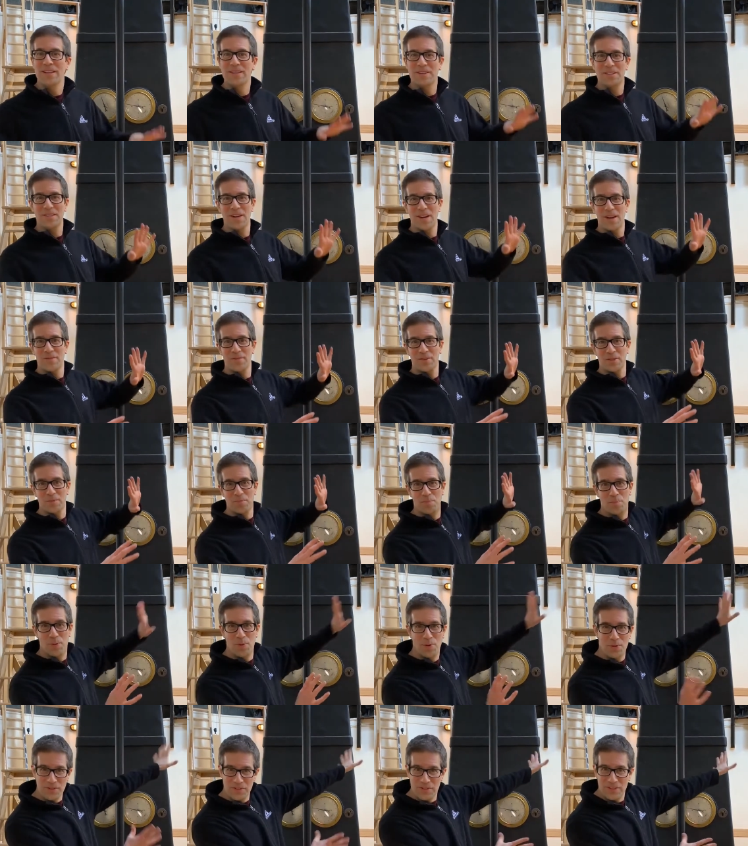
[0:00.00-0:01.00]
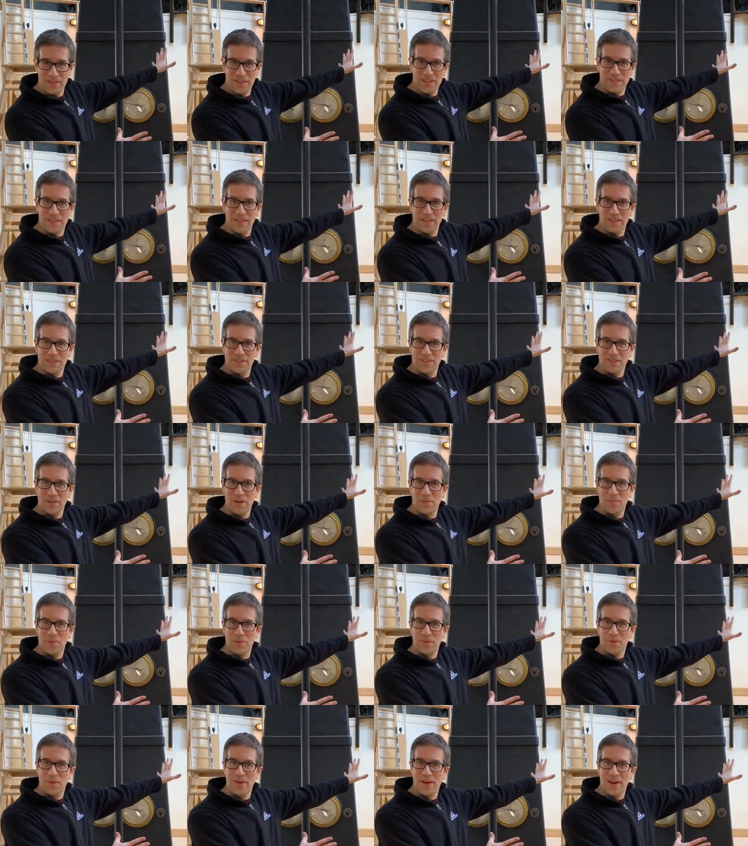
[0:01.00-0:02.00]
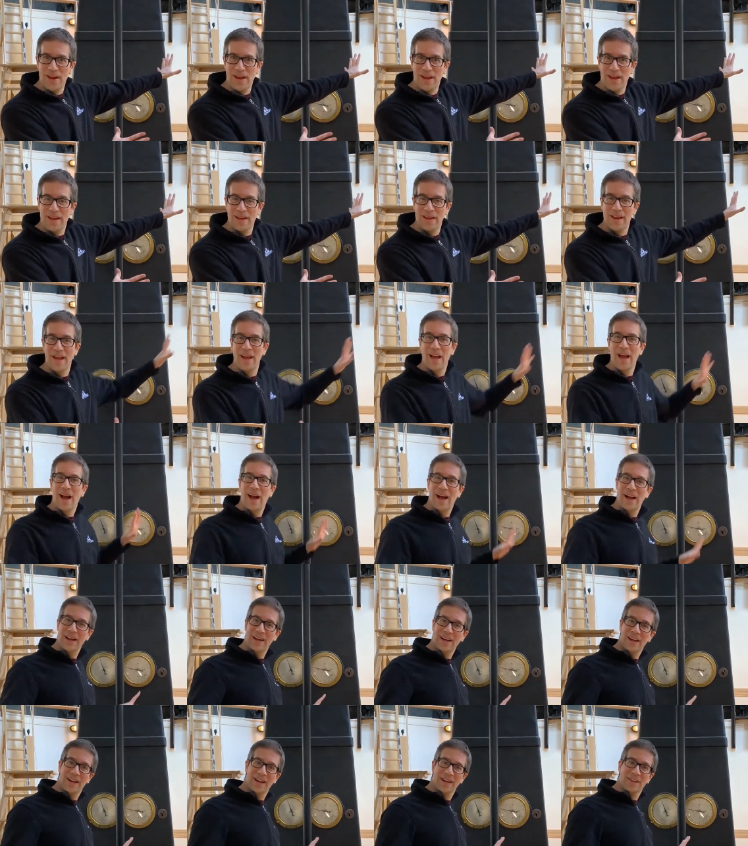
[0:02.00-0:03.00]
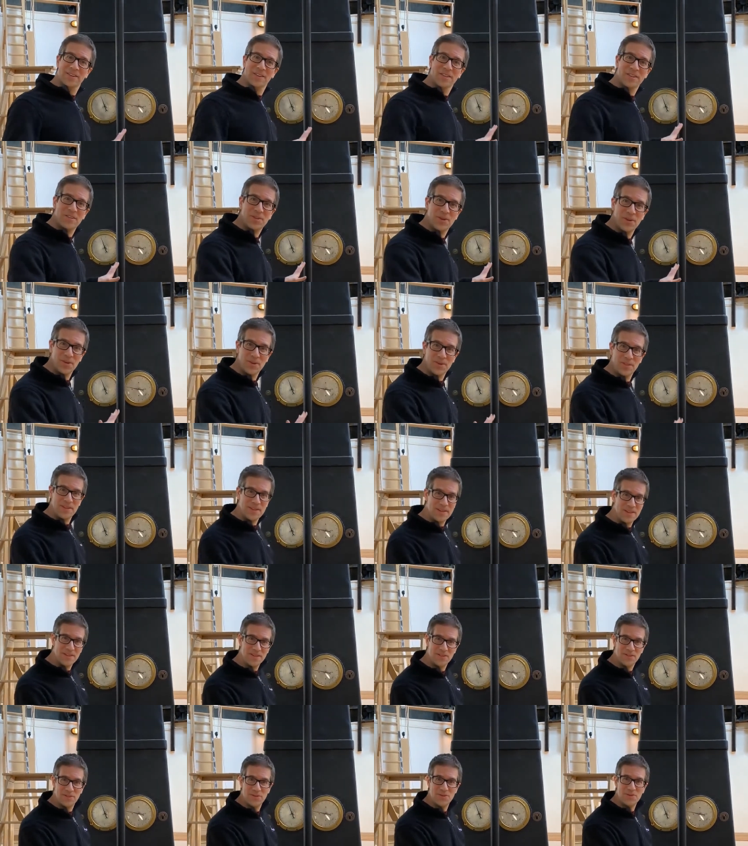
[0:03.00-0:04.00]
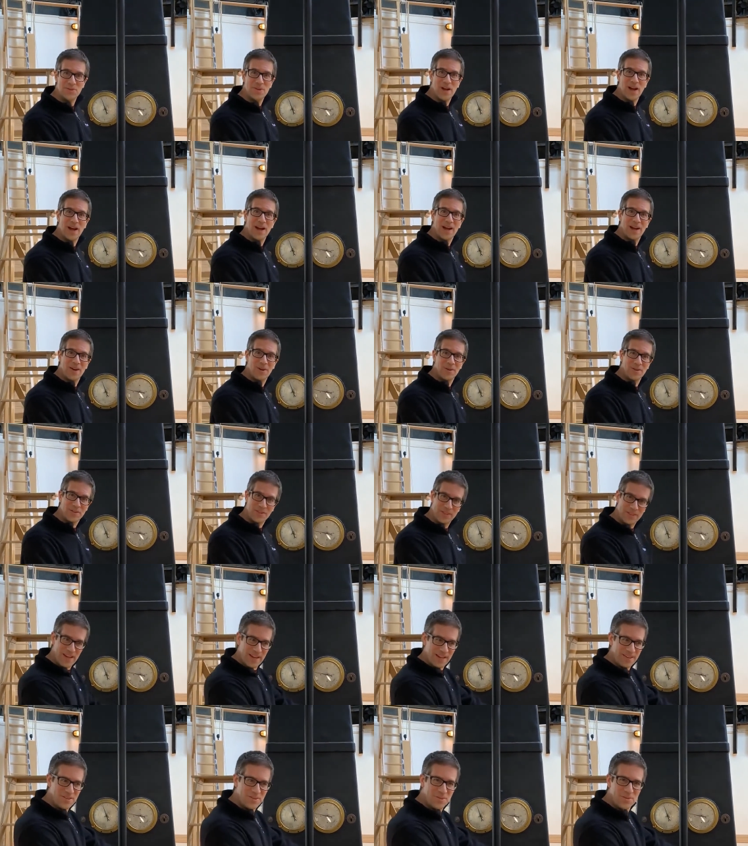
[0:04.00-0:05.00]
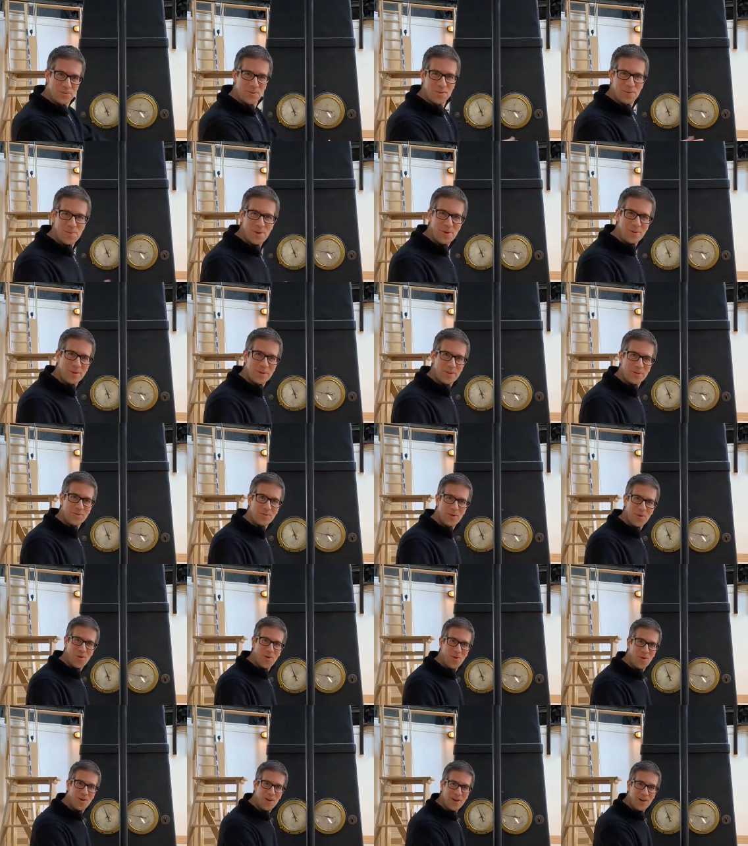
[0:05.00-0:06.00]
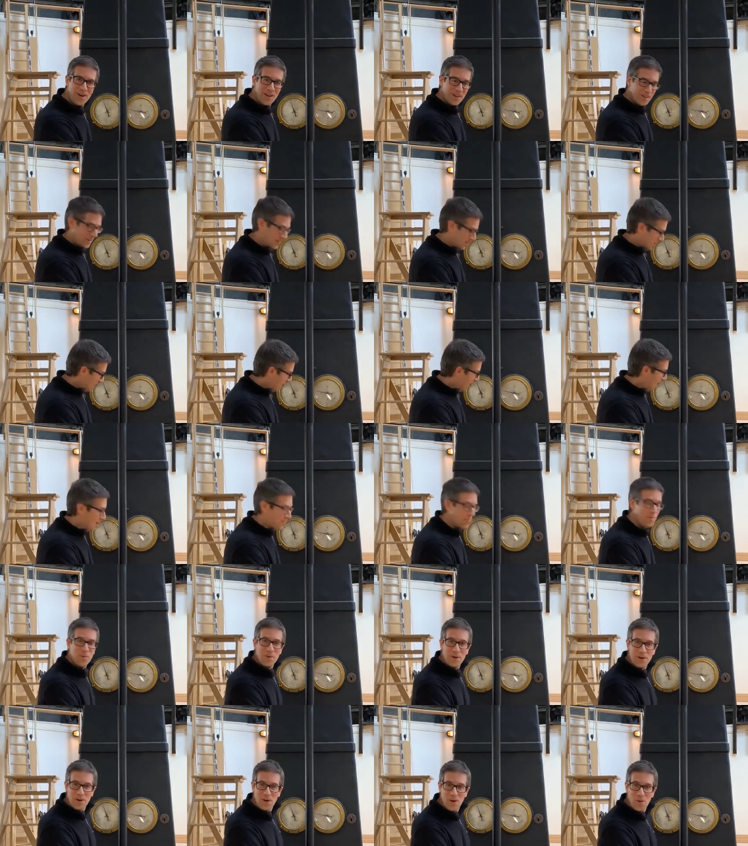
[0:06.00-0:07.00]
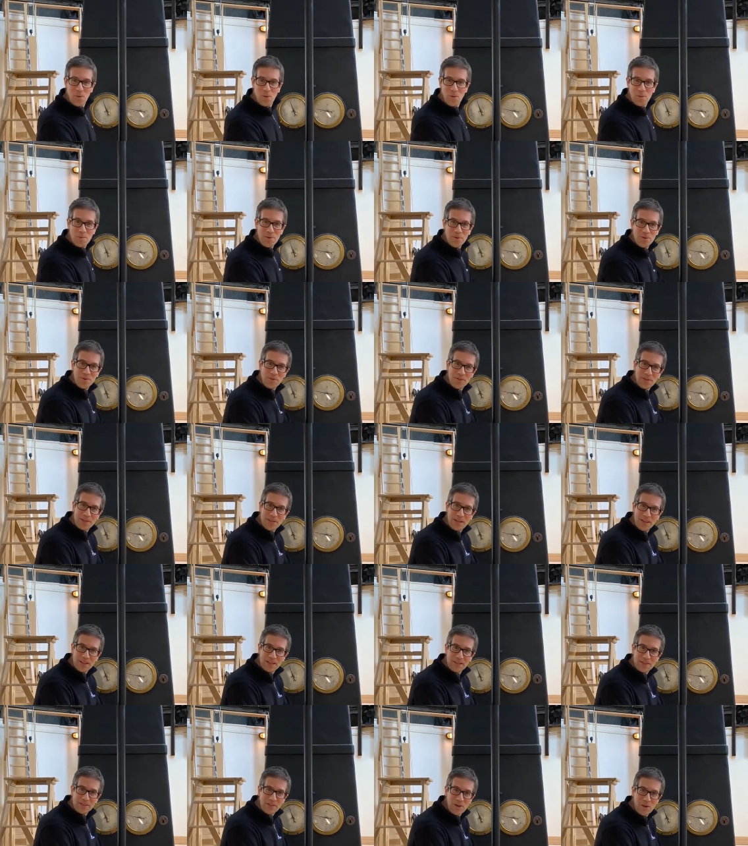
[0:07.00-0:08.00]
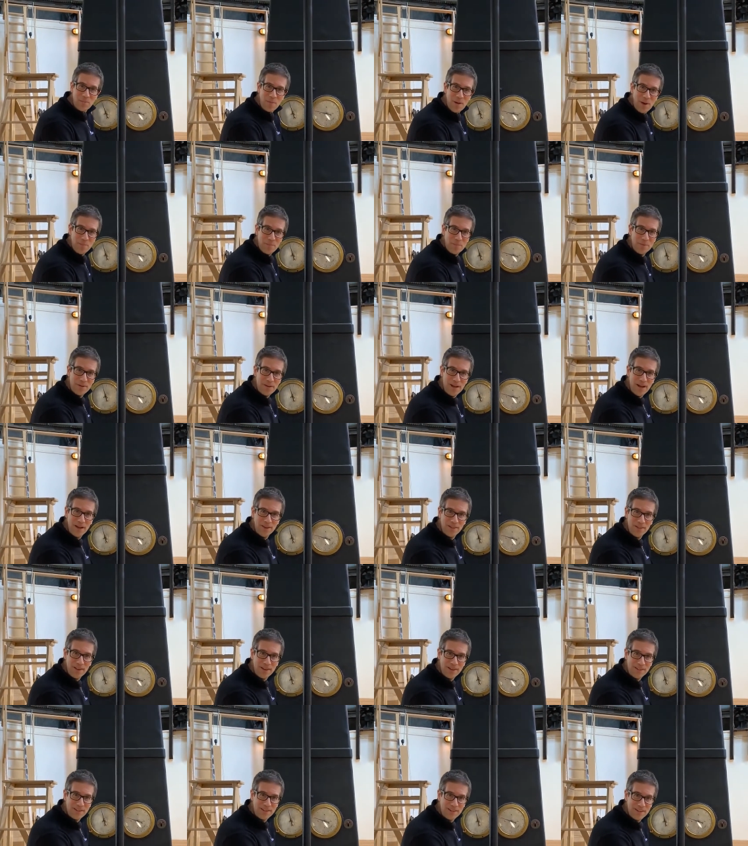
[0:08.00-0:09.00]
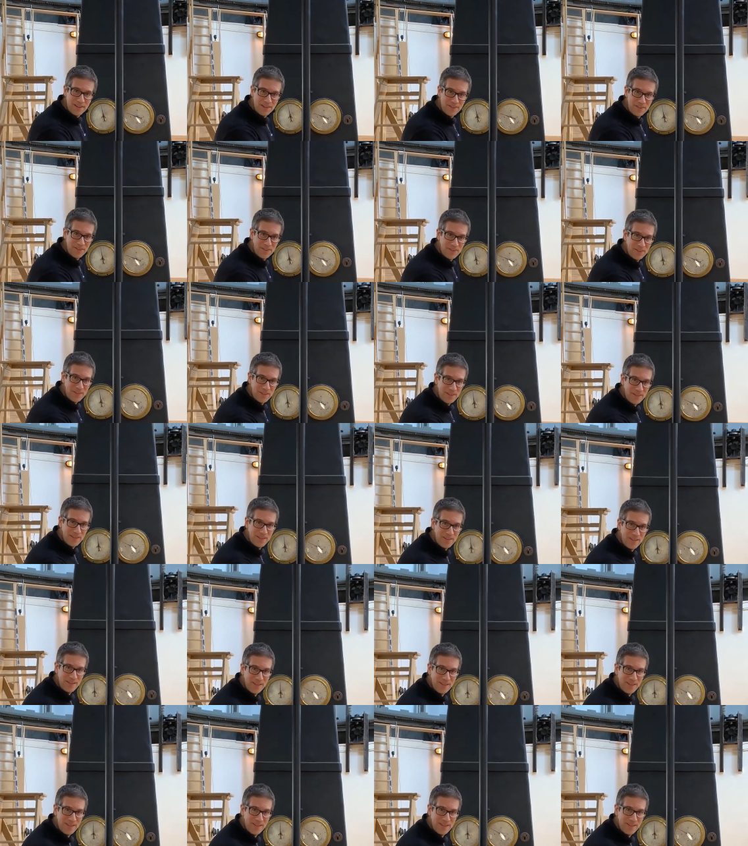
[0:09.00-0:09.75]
Instead of just pushing the telescope with your hand, I can actually turn these two dials. That's the remote control. The top wheel will move the telescope up and down like this.